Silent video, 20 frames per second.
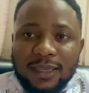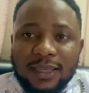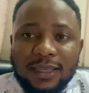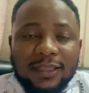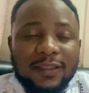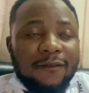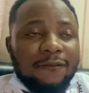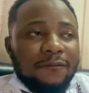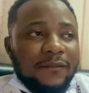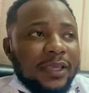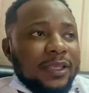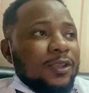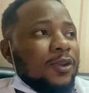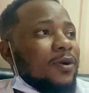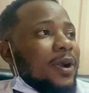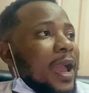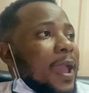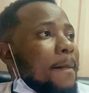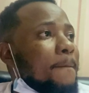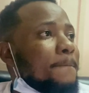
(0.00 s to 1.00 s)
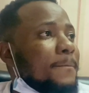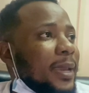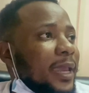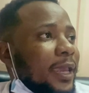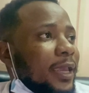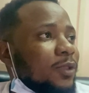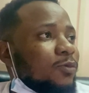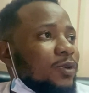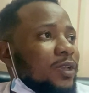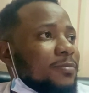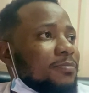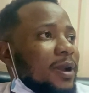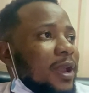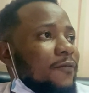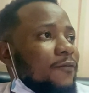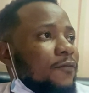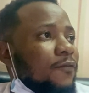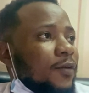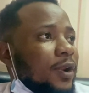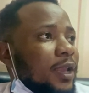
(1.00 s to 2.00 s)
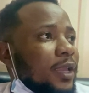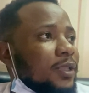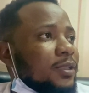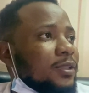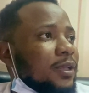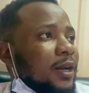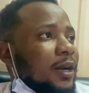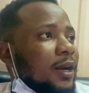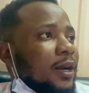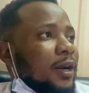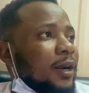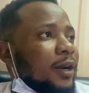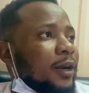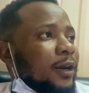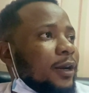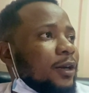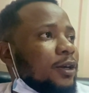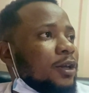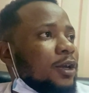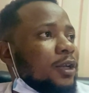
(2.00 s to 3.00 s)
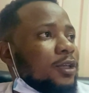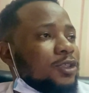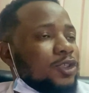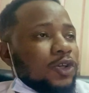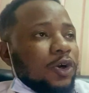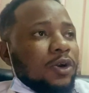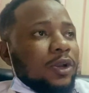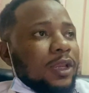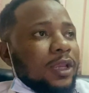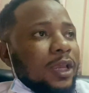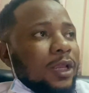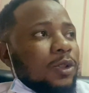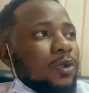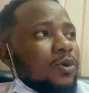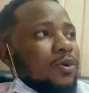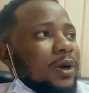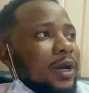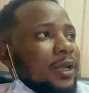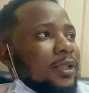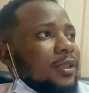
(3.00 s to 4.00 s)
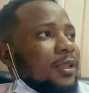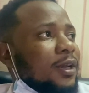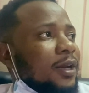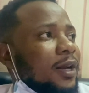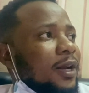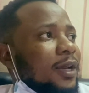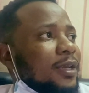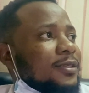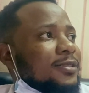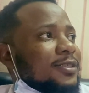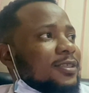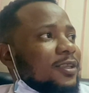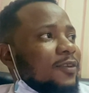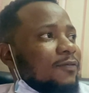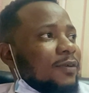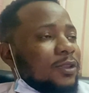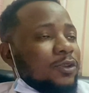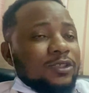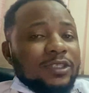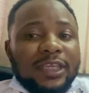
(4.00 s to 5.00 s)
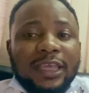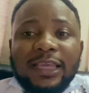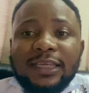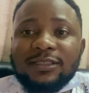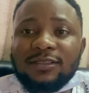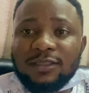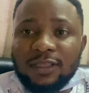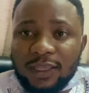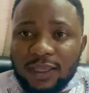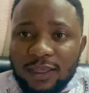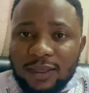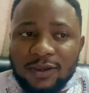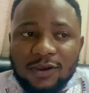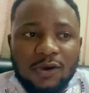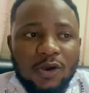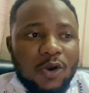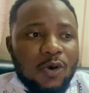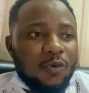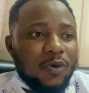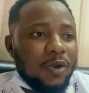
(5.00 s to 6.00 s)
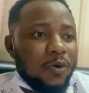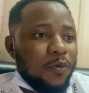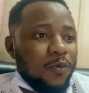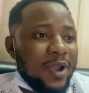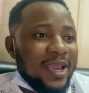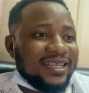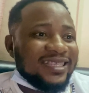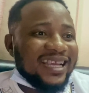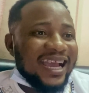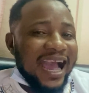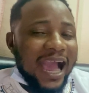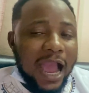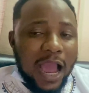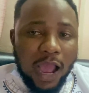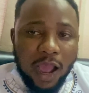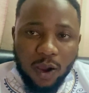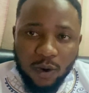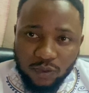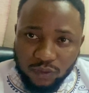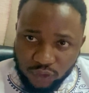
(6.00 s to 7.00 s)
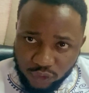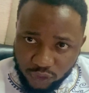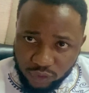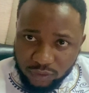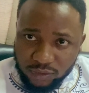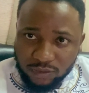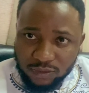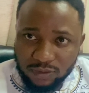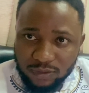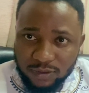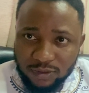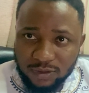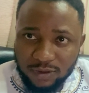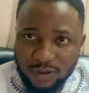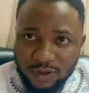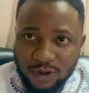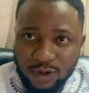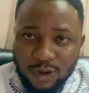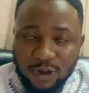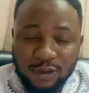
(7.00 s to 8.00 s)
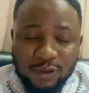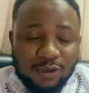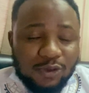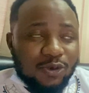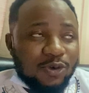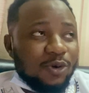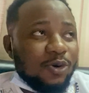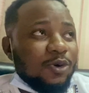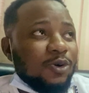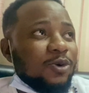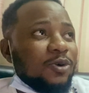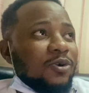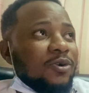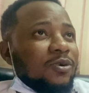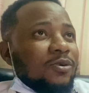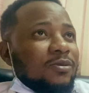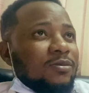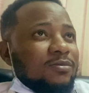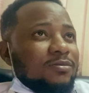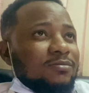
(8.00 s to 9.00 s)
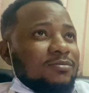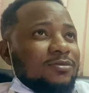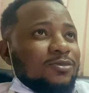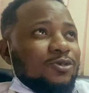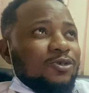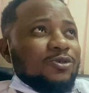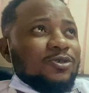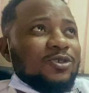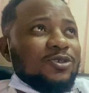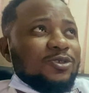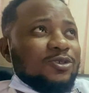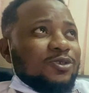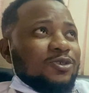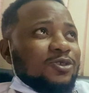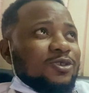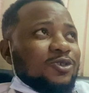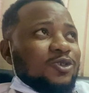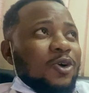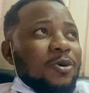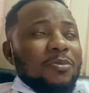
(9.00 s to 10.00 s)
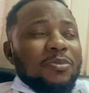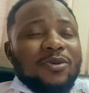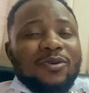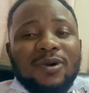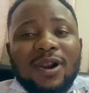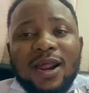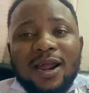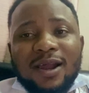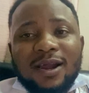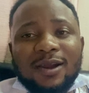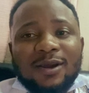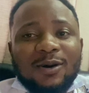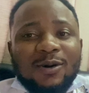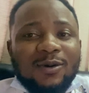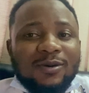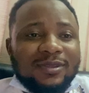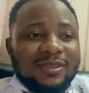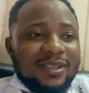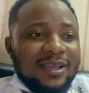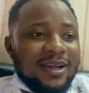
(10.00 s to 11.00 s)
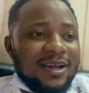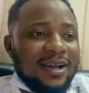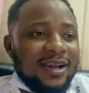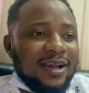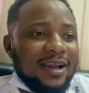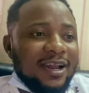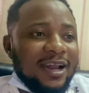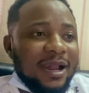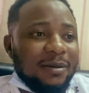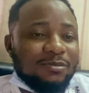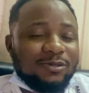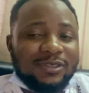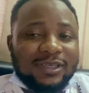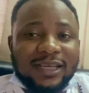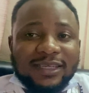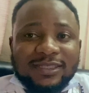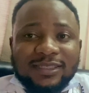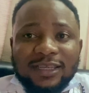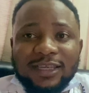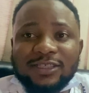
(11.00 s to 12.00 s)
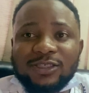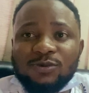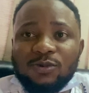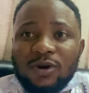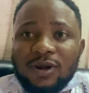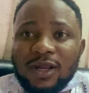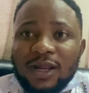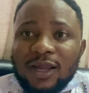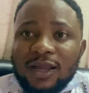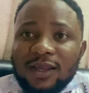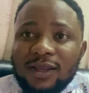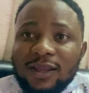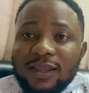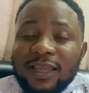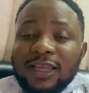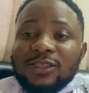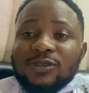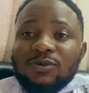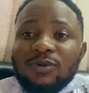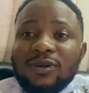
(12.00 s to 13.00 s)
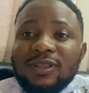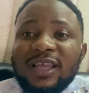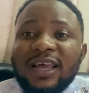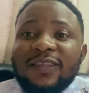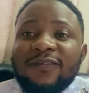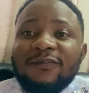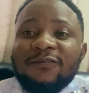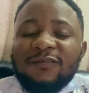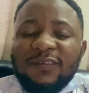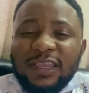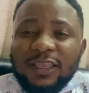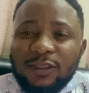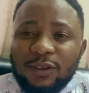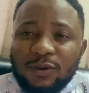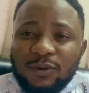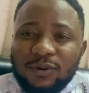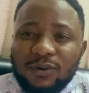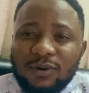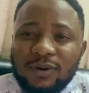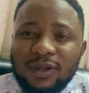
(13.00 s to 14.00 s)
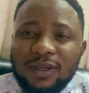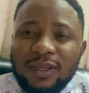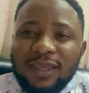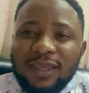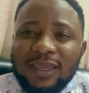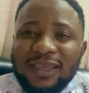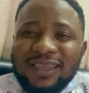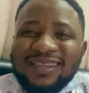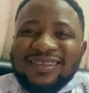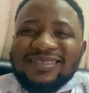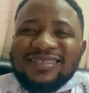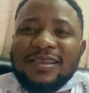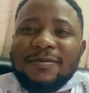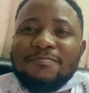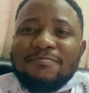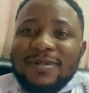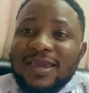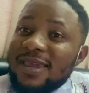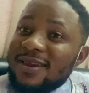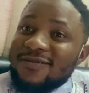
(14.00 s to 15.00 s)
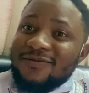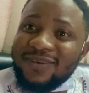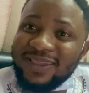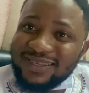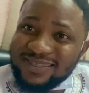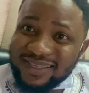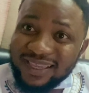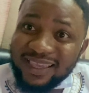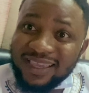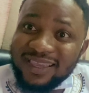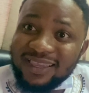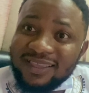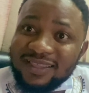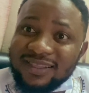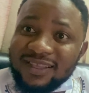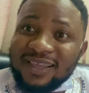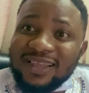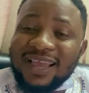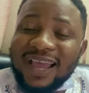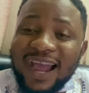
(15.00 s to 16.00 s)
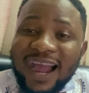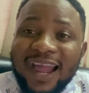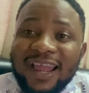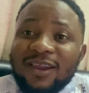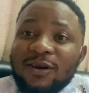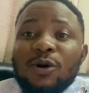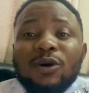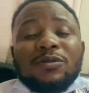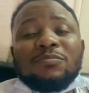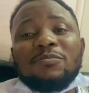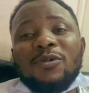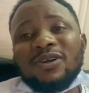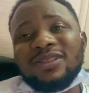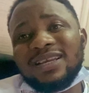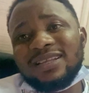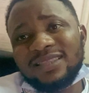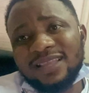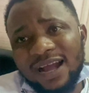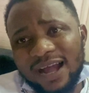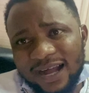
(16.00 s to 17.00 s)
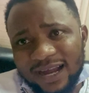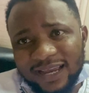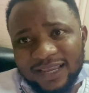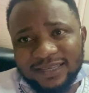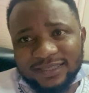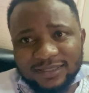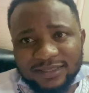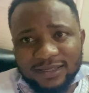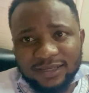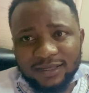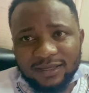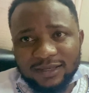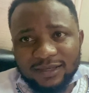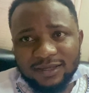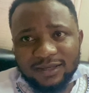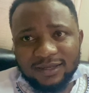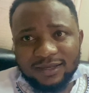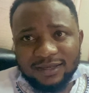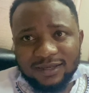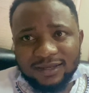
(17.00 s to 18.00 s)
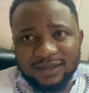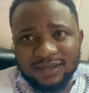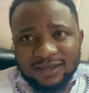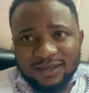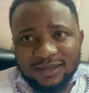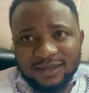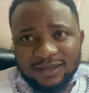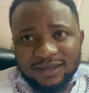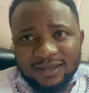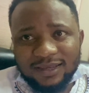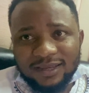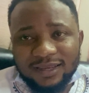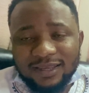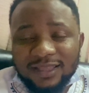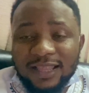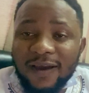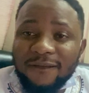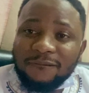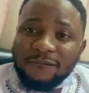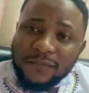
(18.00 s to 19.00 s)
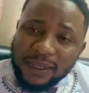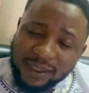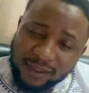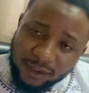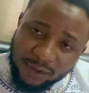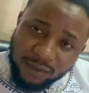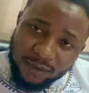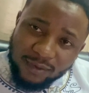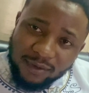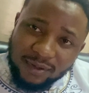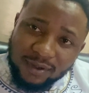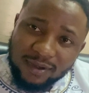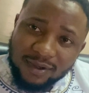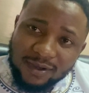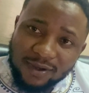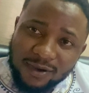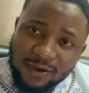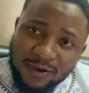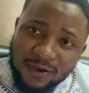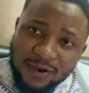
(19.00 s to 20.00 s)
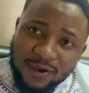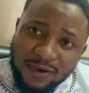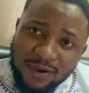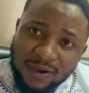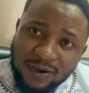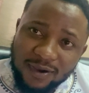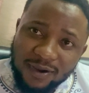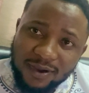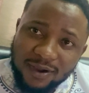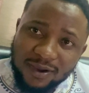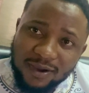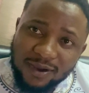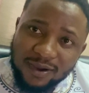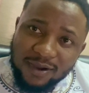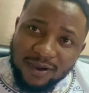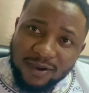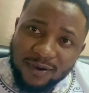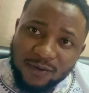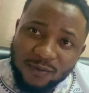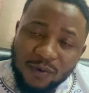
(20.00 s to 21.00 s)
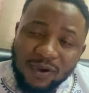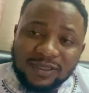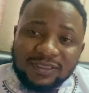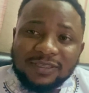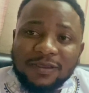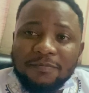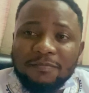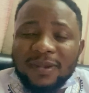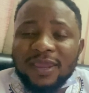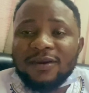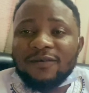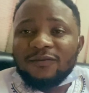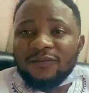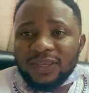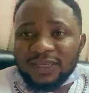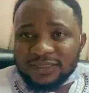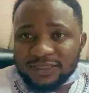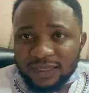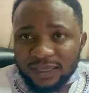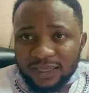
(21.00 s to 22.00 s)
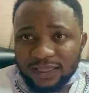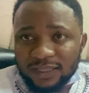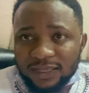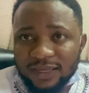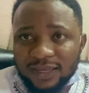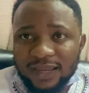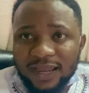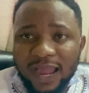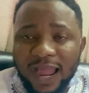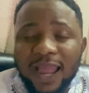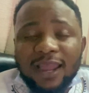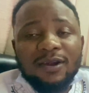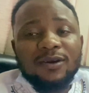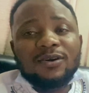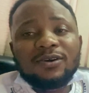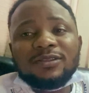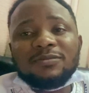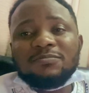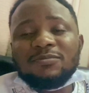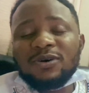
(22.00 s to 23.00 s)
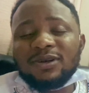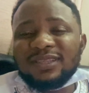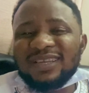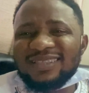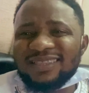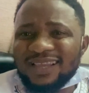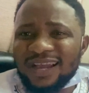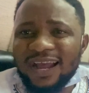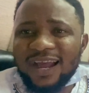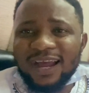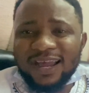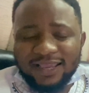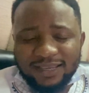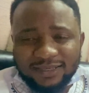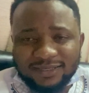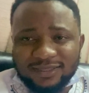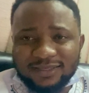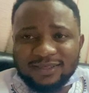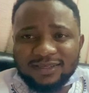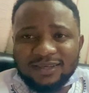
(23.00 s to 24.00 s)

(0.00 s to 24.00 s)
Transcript: the video i made with my friend uh john gello and uh sylvanus hd we went out to do some prank on uh, abuja sex worker guess what that video is the main reason i got monetized that video was the main reason I got monetized.